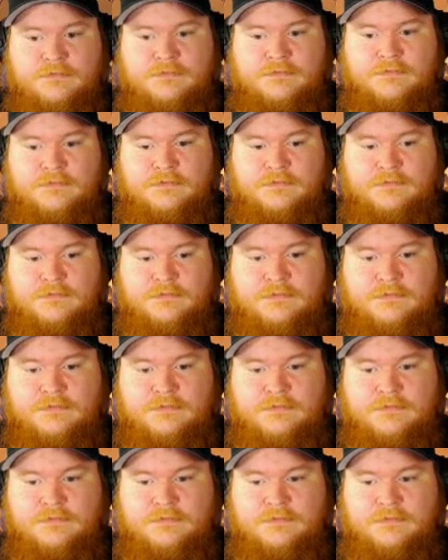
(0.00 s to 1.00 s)

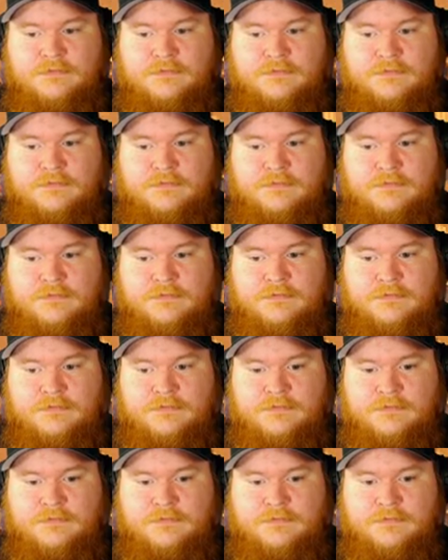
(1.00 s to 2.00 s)

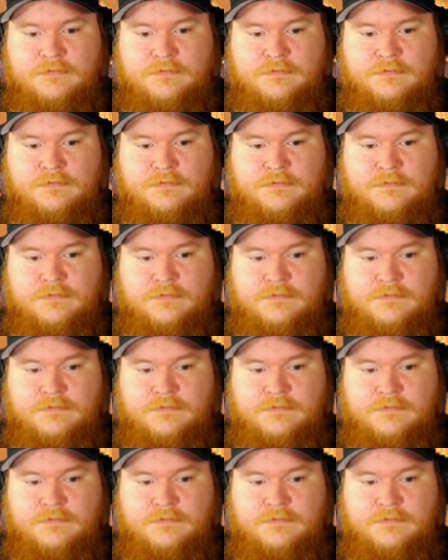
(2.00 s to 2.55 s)
Nobody speaks.